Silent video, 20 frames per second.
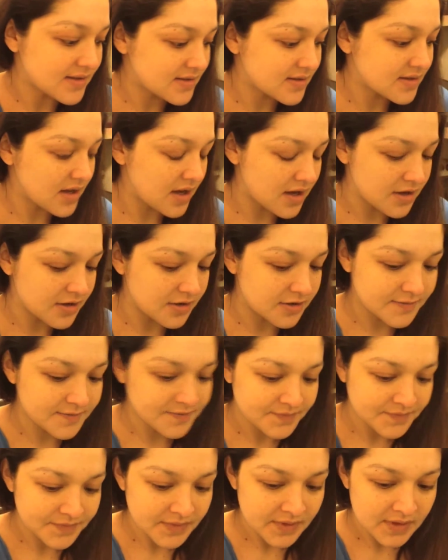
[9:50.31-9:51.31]
So
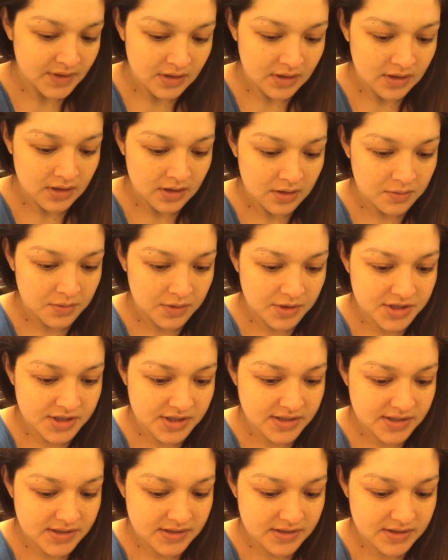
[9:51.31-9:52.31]
we're
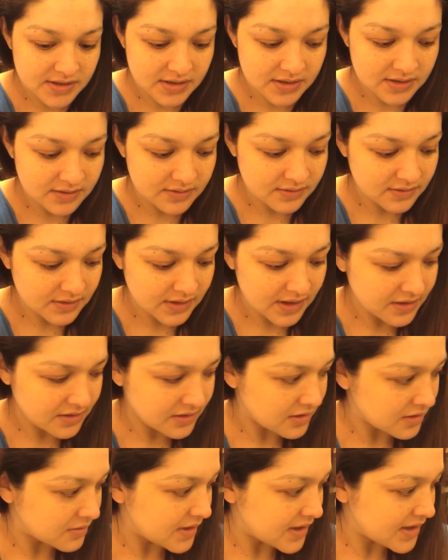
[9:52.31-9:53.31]
just, I
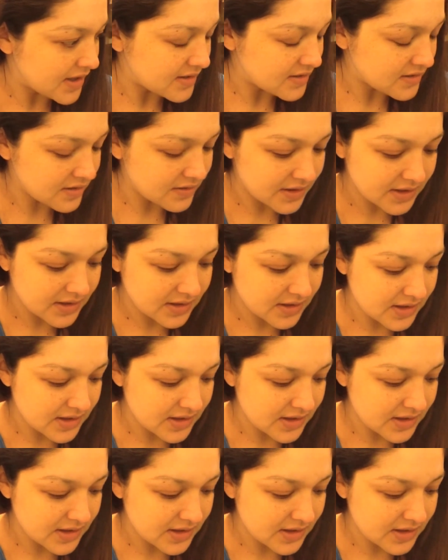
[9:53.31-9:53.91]
don't know what he's doing.